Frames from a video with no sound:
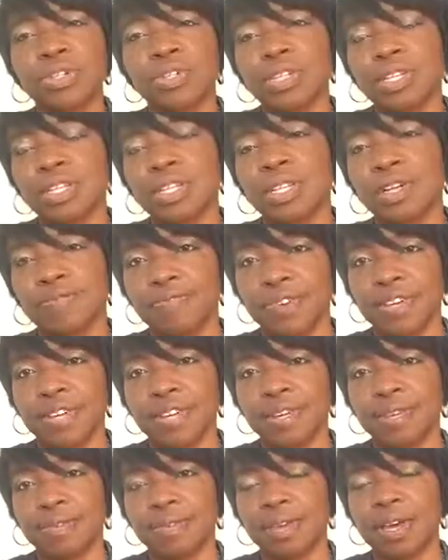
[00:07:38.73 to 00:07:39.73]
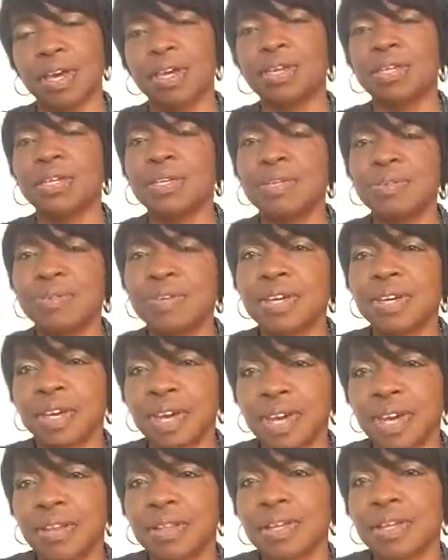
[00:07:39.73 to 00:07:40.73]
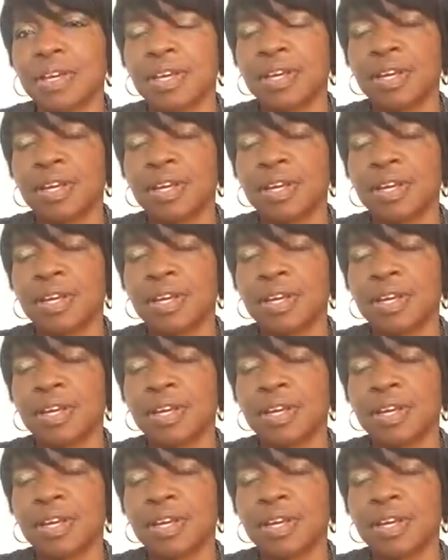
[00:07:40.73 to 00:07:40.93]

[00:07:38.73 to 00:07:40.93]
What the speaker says: significant and you can